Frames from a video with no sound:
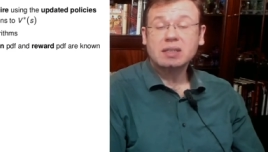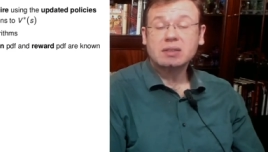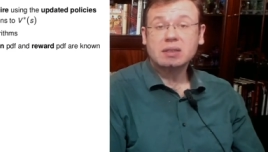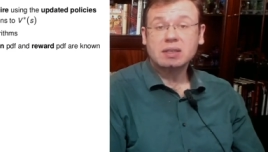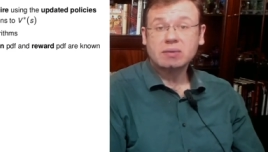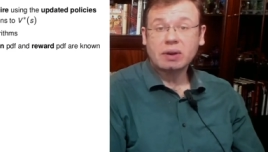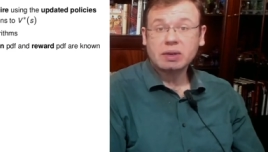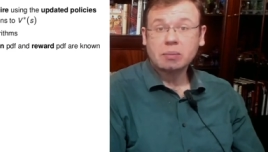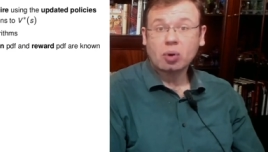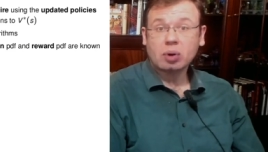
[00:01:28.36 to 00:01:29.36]
So this is
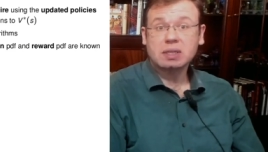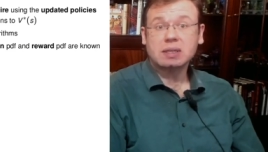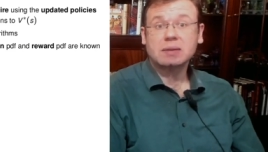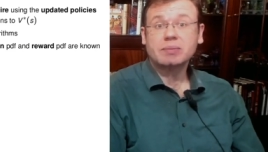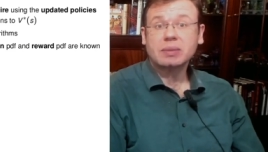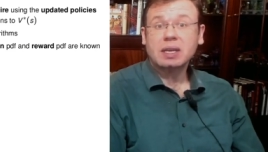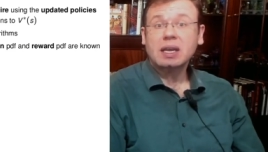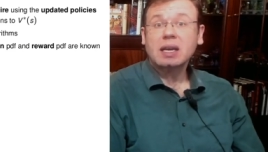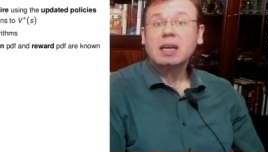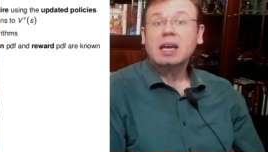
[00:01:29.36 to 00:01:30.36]
very important.
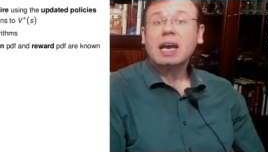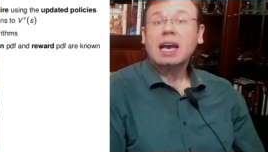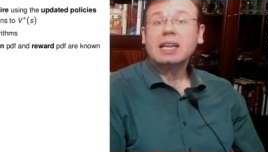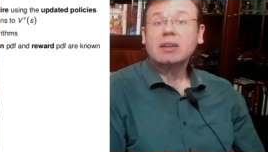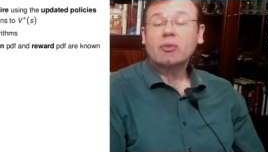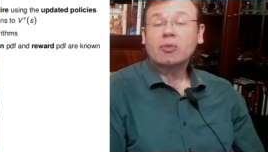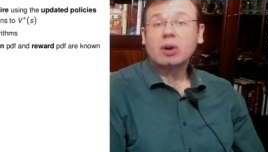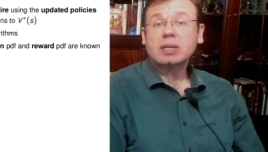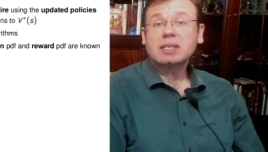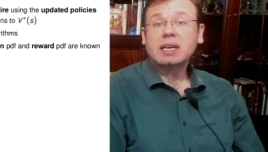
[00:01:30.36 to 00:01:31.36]
And of
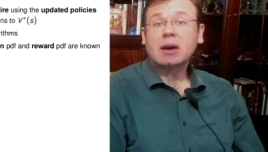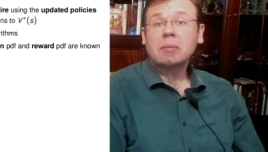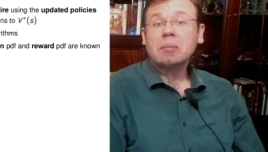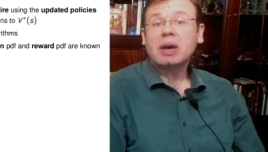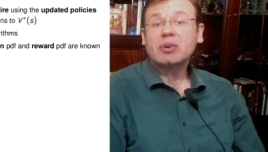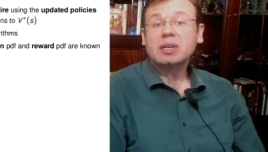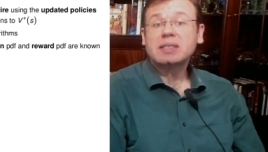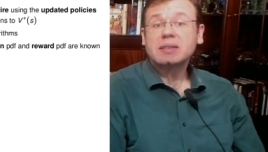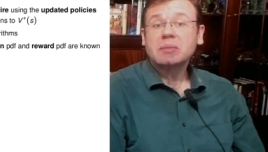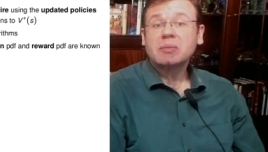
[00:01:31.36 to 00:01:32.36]
course, there are
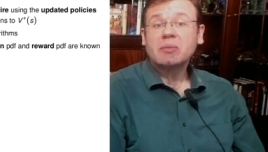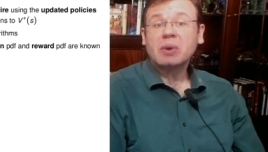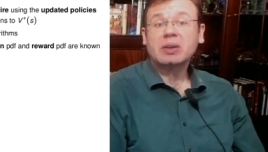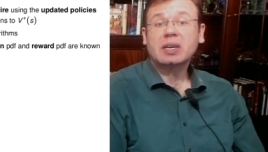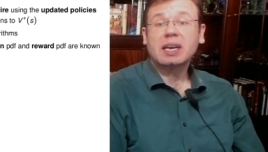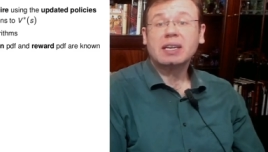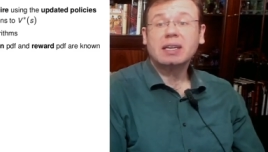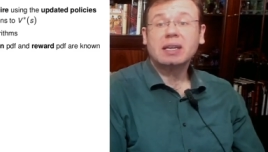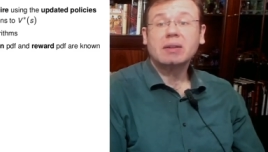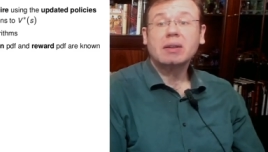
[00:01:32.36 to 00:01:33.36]
methods where you can
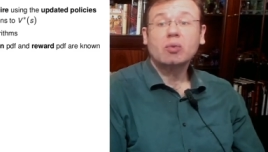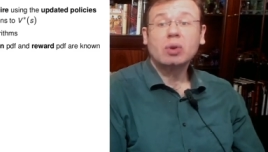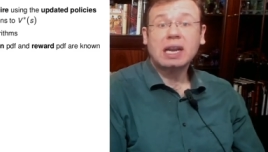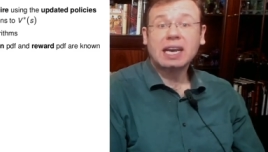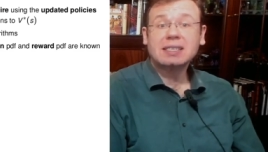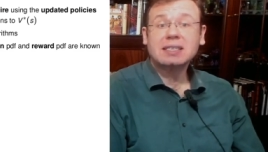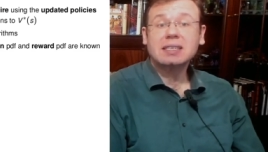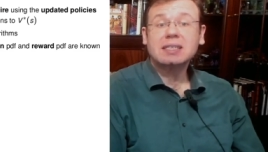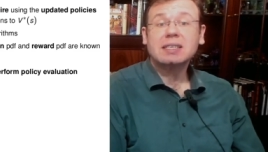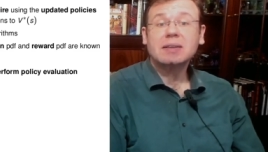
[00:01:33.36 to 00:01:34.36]
then relax
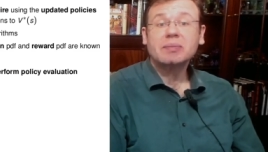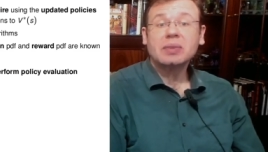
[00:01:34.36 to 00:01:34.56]
this.